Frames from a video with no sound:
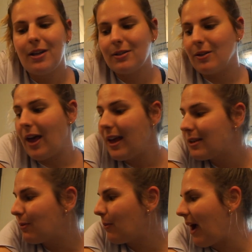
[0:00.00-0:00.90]
So that
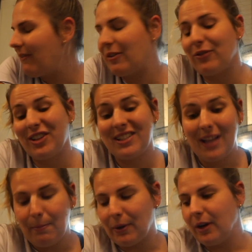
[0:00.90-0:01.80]
is what we're having for
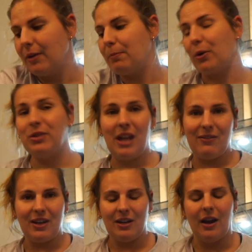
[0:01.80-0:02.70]
supper, both
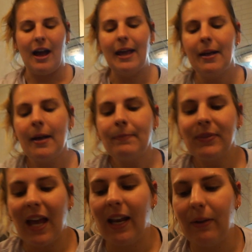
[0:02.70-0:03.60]
David and I.
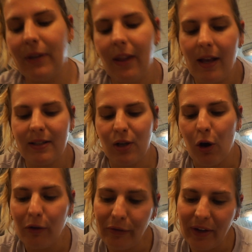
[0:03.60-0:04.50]
And I realized Cove,